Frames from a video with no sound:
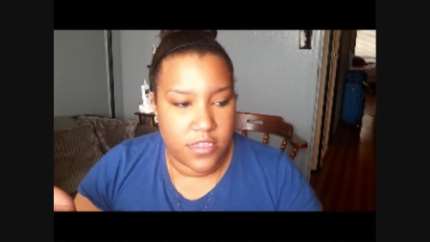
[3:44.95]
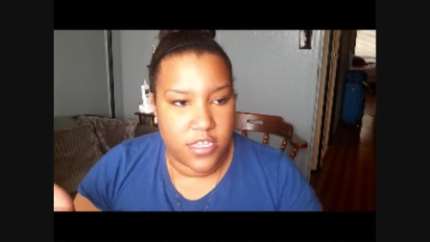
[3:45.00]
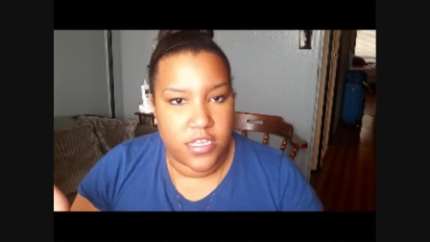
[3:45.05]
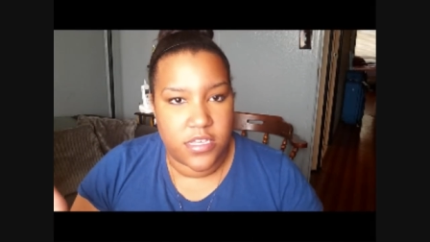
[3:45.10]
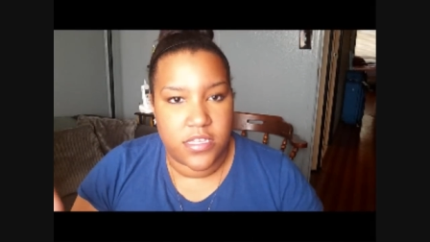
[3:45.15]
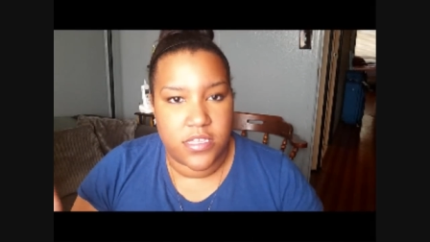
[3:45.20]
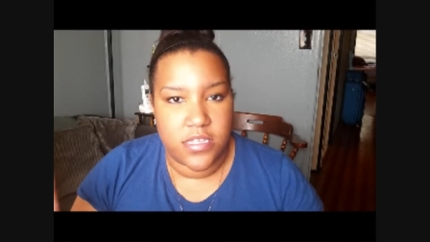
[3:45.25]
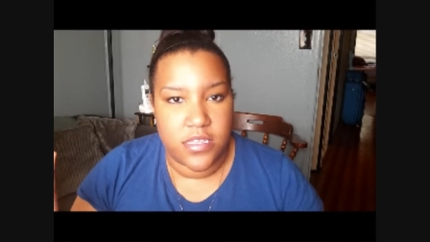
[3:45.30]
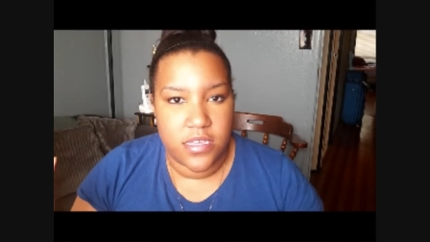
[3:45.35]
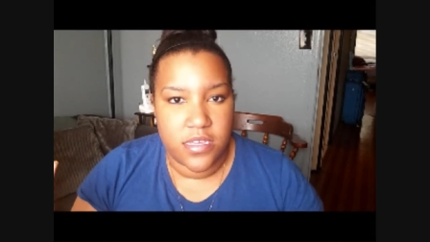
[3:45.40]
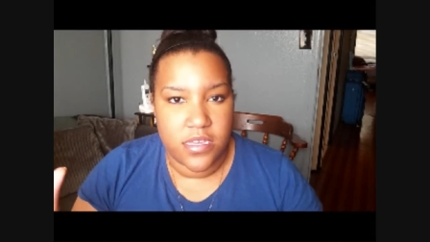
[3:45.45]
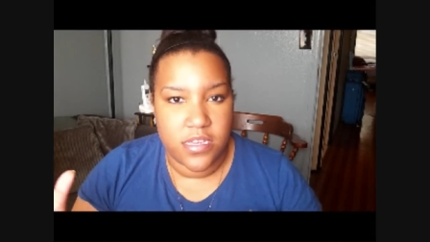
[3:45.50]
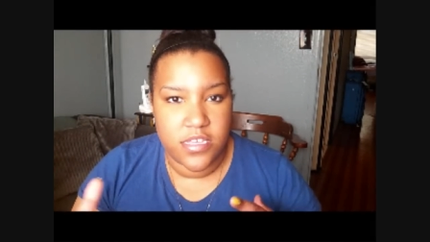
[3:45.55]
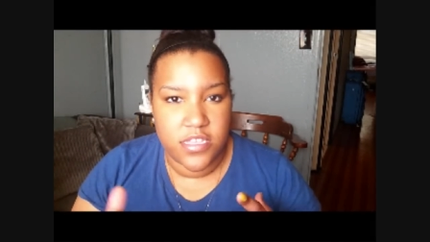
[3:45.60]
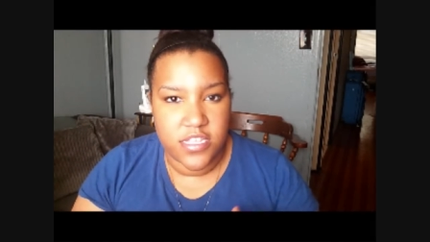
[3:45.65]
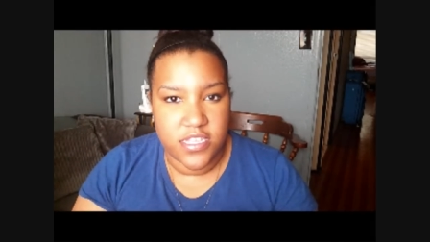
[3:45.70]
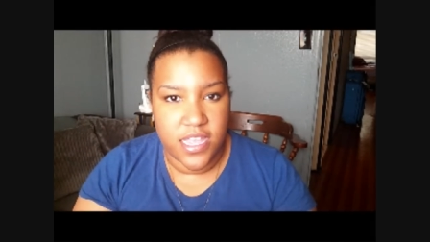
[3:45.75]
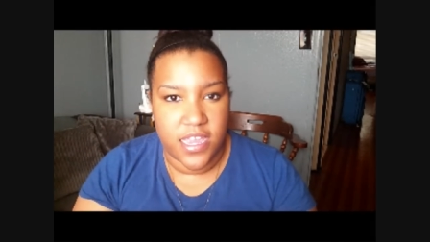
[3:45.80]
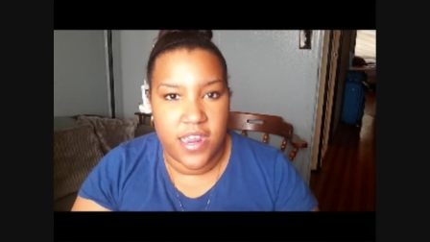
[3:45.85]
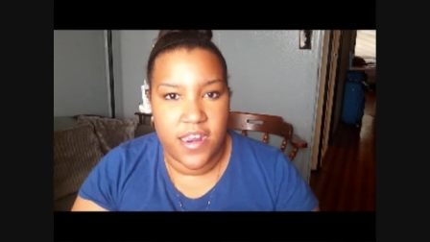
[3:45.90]
just
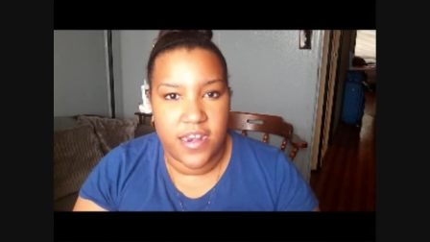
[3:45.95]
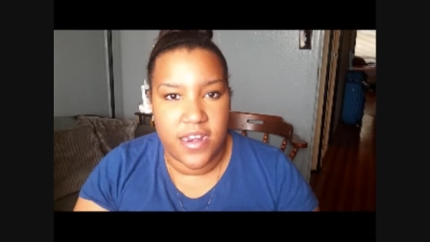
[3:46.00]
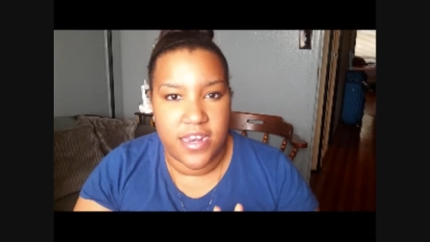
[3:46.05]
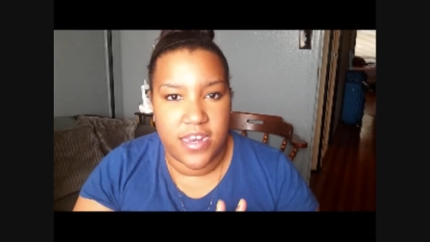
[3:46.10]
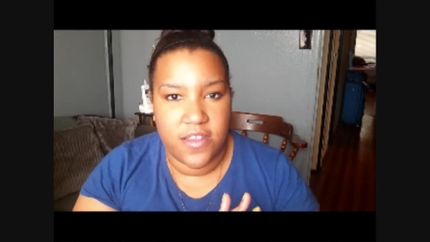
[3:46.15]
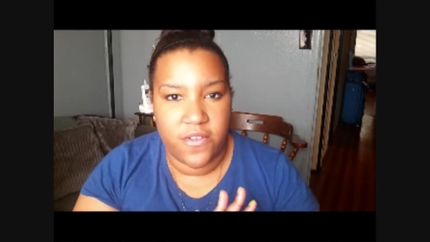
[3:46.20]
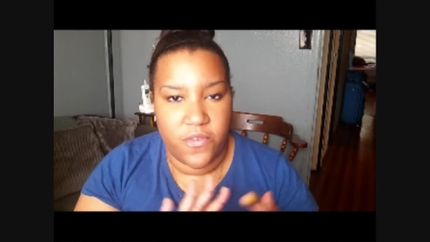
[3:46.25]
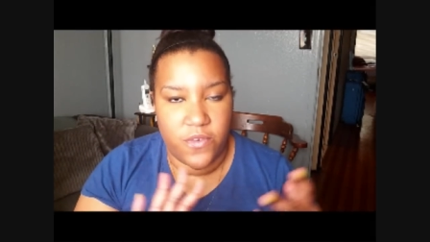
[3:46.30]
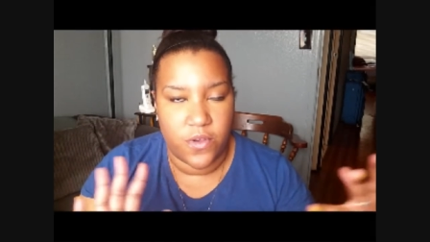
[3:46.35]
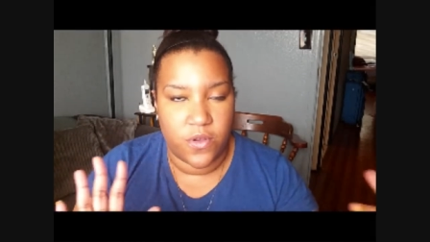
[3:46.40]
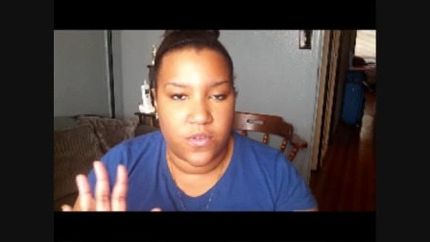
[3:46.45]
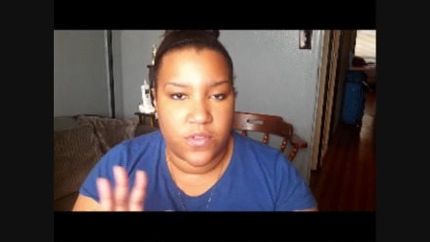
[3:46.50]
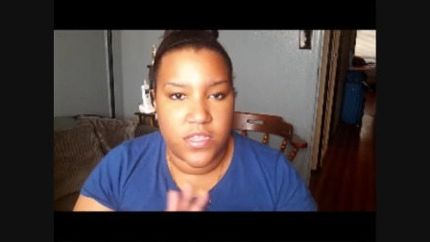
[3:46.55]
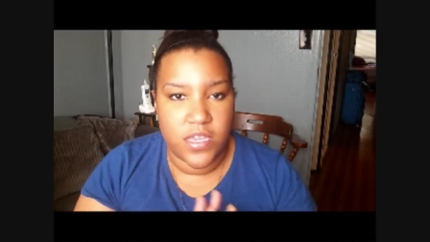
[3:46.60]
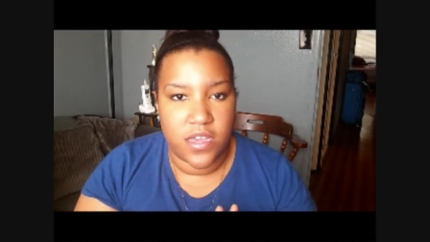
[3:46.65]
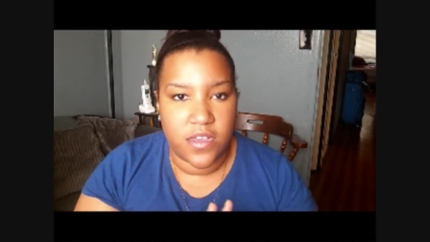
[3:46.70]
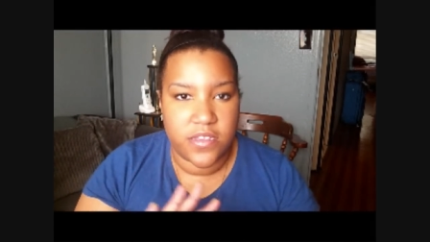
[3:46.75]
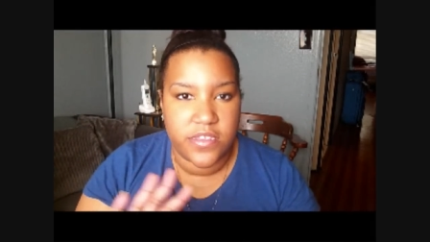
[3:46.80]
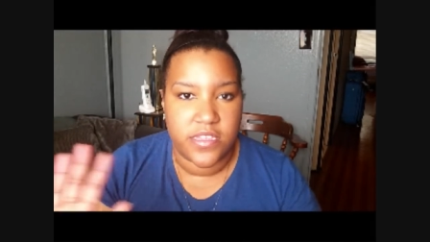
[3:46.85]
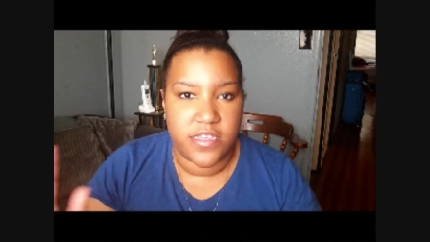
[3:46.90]
staying at different
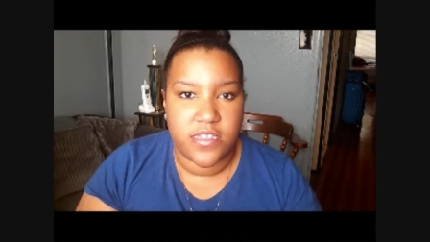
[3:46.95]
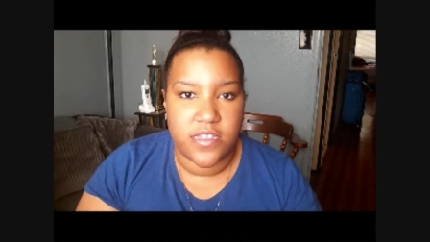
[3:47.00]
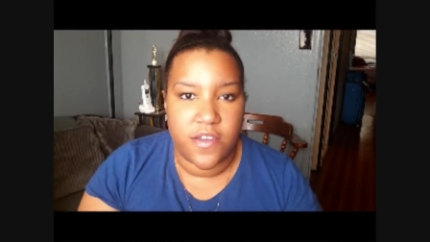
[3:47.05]
hotels and